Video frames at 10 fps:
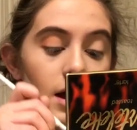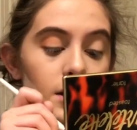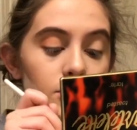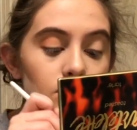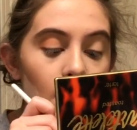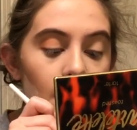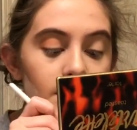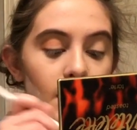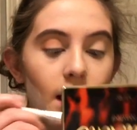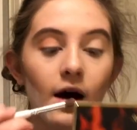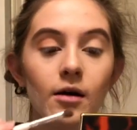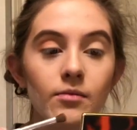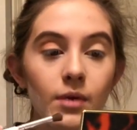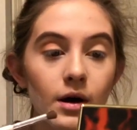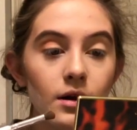and tried
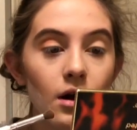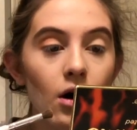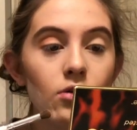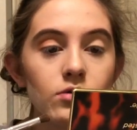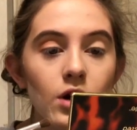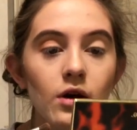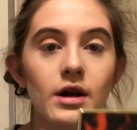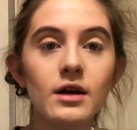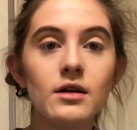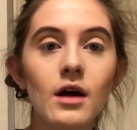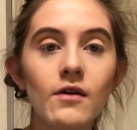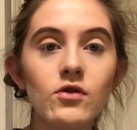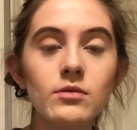that, but, oh, darn it. I've